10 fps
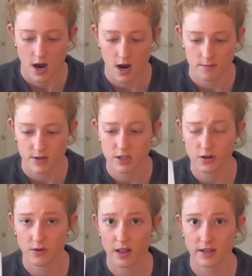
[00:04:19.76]
These
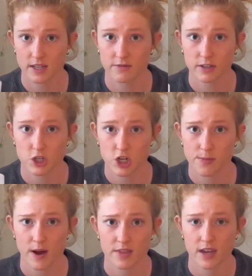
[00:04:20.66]
are relatively
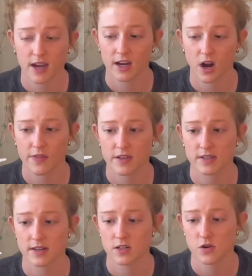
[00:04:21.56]
cheap. I think I got this
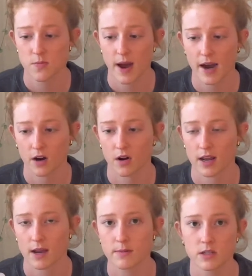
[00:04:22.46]
in a 2-pack on
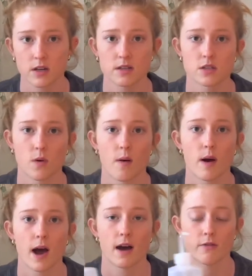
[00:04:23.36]
Amazon, so I will
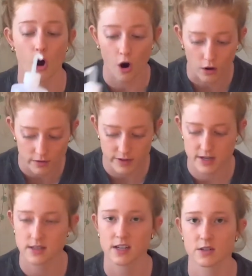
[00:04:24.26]
have all of
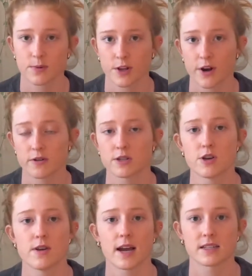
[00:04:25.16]
these linked below so
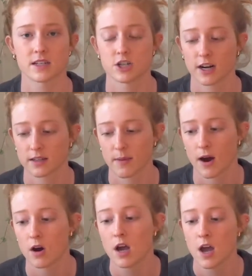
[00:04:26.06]
you guys can check them
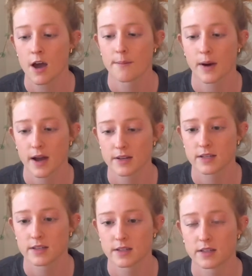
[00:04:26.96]
out.
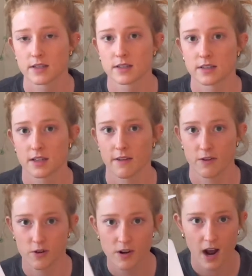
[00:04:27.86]
But if
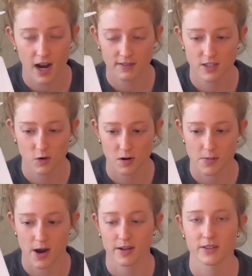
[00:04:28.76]
you do not have a Squirt
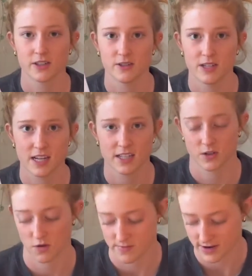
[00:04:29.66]
Bottle, you need a
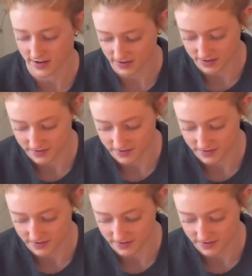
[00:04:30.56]
Squirt Bottle.